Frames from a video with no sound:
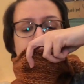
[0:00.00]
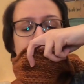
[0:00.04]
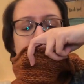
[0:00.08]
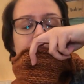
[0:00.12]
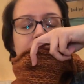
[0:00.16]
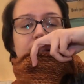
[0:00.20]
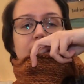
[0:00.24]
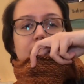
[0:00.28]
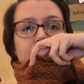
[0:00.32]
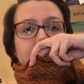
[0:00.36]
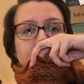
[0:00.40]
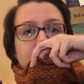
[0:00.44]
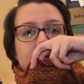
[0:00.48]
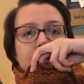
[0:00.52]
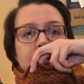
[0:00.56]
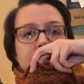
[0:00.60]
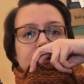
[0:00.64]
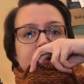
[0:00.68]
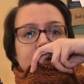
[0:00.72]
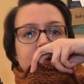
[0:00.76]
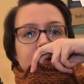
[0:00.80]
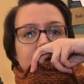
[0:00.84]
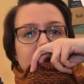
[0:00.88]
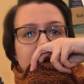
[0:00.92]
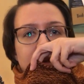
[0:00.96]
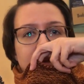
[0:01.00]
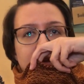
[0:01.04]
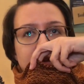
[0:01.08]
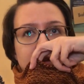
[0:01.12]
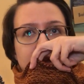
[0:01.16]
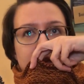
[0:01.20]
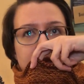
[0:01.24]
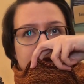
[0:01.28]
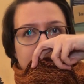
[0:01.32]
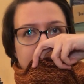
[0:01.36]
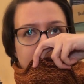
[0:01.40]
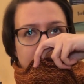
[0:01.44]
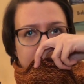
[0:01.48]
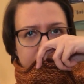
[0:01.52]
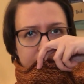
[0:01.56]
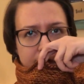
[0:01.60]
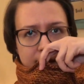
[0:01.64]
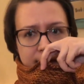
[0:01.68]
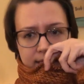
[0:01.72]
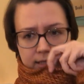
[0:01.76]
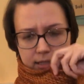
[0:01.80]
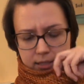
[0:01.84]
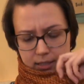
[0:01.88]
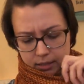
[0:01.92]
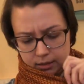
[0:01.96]
yeah, I did it like, I
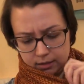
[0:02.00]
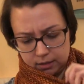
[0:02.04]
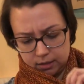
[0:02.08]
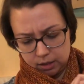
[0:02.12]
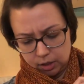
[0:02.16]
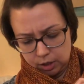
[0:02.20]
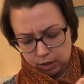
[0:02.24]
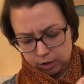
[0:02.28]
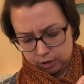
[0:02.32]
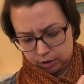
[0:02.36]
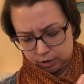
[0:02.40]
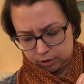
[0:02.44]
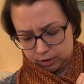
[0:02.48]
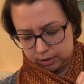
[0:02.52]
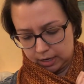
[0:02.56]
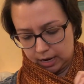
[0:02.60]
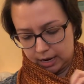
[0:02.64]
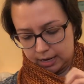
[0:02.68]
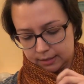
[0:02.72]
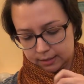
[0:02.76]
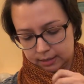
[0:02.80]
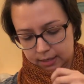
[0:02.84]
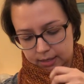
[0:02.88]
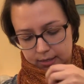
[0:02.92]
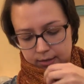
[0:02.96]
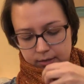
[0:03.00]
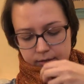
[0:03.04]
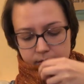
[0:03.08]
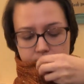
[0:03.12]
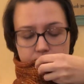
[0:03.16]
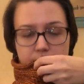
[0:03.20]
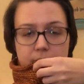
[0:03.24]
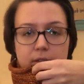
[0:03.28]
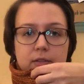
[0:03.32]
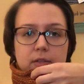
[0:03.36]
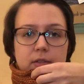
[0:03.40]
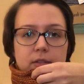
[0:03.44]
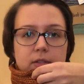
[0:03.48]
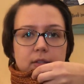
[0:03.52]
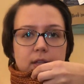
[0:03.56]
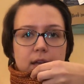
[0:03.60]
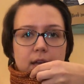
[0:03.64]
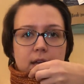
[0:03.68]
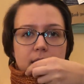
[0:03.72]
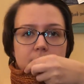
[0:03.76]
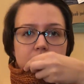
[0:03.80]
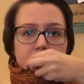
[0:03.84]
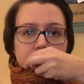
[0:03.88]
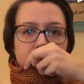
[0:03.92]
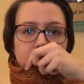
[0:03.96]
think I did the larger size, and so this is
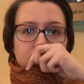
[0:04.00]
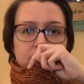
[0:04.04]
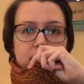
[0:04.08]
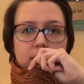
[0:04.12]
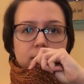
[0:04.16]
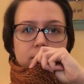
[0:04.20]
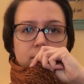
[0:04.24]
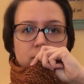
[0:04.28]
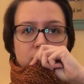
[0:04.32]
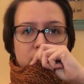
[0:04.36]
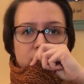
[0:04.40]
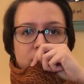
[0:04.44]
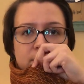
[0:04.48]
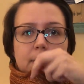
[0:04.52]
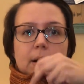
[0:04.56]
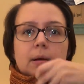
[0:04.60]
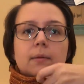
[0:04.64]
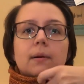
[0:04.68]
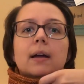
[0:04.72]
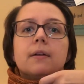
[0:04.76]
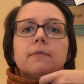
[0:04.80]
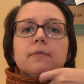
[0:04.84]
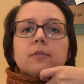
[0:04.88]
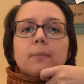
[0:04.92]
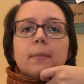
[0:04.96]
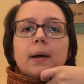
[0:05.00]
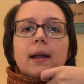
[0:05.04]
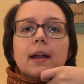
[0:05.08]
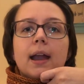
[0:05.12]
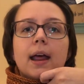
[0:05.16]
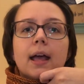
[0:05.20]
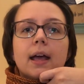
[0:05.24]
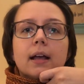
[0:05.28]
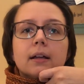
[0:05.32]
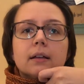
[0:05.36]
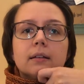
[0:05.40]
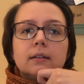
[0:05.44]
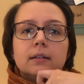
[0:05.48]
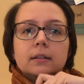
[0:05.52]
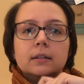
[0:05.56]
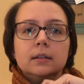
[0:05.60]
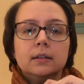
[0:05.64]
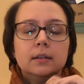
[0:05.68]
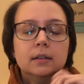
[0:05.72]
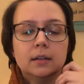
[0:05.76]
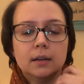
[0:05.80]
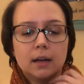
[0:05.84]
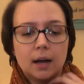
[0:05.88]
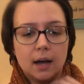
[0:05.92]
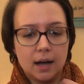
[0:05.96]
like just about right for my neck.
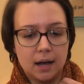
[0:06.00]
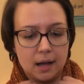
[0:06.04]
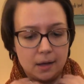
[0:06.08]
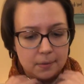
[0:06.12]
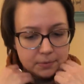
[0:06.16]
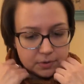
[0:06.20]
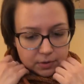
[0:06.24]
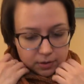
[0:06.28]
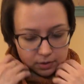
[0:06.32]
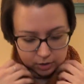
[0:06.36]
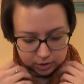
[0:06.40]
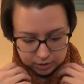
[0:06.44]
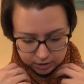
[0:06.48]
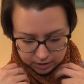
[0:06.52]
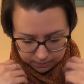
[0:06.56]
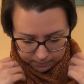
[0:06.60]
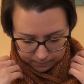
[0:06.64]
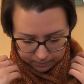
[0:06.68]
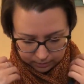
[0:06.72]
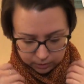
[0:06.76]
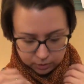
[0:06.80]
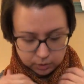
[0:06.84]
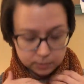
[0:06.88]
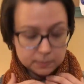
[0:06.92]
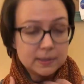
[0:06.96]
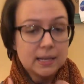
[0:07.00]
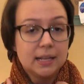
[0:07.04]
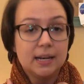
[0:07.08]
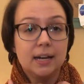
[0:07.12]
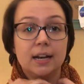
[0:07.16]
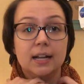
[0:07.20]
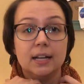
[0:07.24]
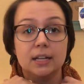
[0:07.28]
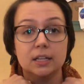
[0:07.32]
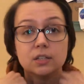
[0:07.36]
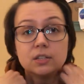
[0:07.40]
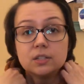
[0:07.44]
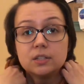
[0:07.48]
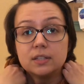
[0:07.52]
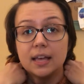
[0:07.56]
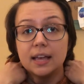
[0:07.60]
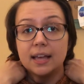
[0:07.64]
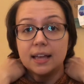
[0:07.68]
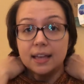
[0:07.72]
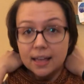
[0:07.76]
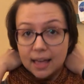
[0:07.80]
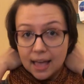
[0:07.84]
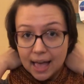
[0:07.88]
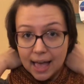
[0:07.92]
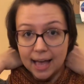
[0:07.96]
So I just keep it looped, and it is
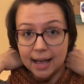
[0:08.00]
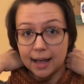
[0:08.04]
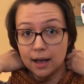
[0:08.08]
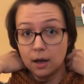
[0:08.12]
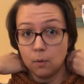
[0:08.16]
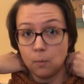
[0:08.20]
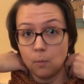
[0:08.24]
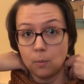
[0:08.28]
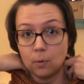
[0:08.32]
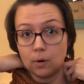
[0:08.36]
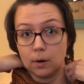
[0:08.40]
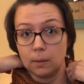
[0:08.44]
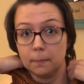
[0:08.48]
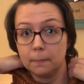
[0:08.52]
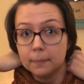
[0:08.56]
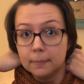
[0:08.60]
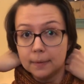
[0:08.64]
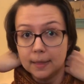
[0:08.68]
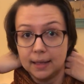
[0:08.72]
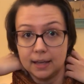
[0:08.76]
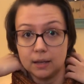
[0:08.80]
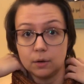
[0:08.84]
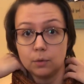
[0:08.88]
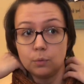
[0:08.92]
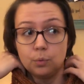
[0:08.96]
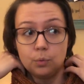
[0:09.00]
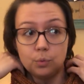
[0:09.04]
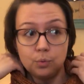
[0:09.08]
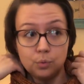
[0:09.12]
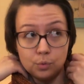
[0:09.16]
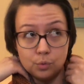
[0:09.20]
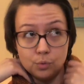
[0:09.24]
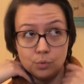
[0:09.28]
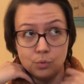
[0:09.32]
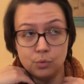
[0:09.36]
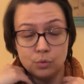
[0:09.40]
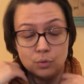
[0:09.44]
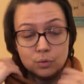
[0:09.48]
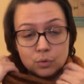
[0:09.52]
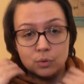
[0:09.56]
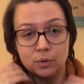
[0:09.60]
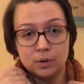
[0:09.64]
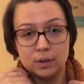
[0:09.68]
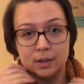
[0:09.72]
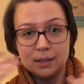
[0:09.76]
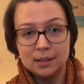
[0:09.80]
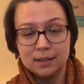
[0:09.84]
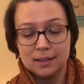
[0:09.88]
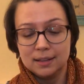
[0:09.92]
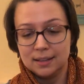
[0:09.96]
hecka warm, like, whew,
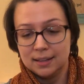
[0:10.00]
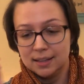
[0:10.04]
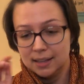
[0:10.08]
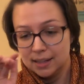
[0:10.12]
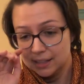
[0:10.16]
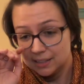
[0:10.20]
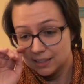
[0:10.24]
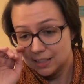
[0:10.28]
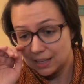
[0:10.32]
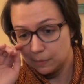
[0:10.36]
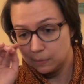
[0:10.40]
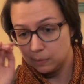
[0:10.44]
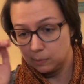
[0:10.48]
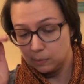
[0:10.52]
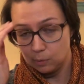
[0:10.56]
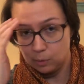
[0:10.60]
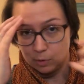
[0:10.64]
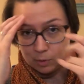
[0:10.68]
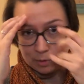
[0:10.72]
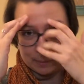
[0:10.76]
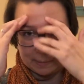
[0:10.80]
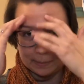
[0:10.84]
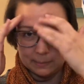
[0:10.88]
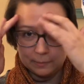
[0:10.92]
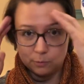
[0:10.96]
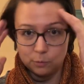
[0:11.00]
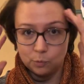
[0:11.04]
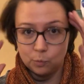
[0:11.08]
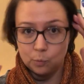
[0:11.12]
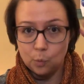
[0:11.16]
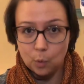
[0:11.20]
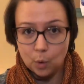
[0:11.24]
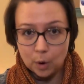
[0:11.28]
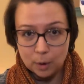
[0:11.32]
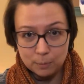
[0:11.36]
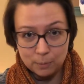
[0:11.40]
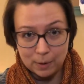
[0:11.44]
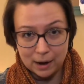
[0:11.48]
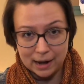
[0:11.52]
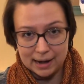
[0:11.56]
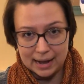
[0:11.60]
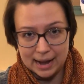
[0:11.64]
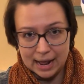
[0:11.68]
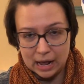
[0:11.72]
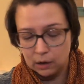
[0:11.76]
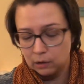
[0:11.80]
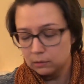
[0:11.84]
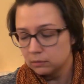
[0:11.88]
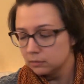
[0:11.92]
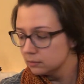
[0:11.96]
it's keeping me warm right
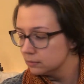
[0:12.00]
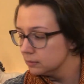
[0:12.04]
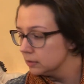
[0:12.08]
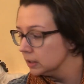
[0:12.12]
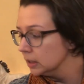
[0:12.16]
now.